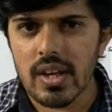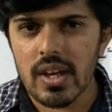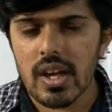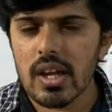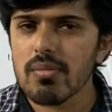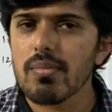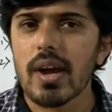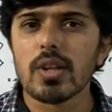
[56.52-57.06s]

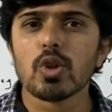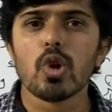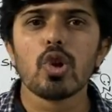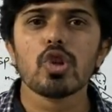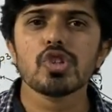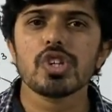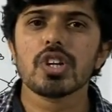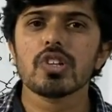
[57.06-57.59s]
In
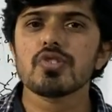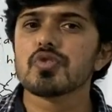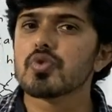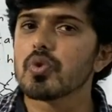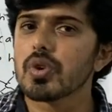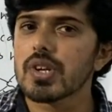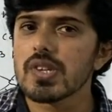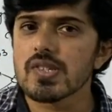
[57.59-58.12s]
mythological
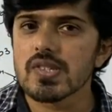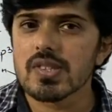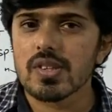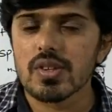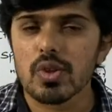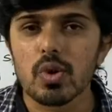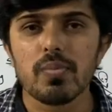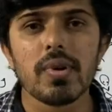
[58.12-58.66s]
stories,
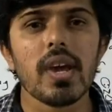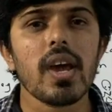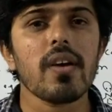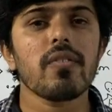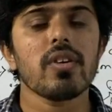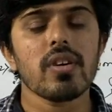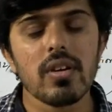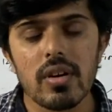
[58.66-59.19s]
you may have
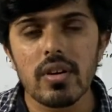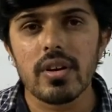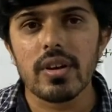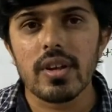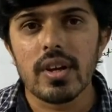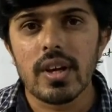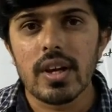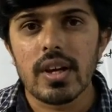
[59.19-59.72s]
heard
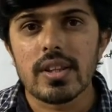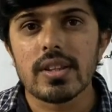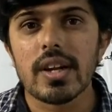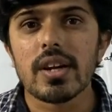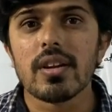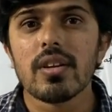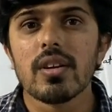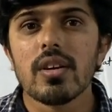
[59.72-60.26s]

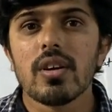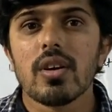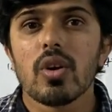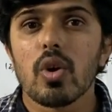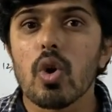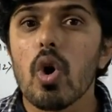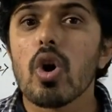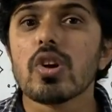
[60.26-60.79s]
that
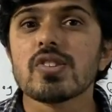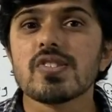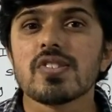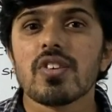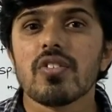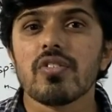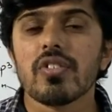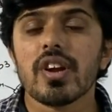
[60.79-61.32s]

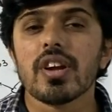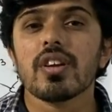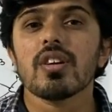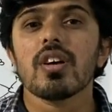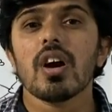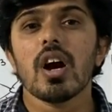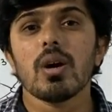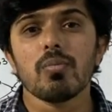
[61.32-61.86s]
gods drank
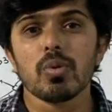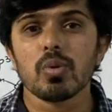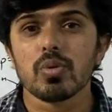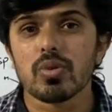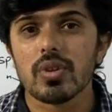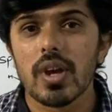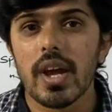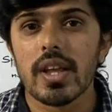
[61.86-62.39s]
amrut
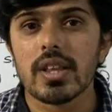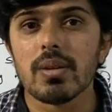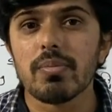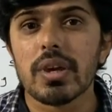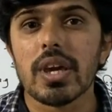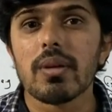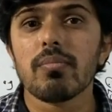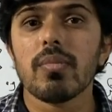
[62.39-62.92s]
and they
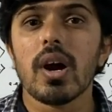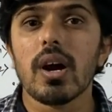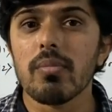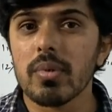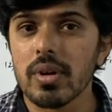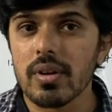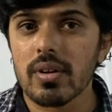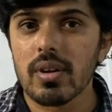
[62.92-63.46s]
became
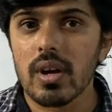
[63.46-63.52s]
amar.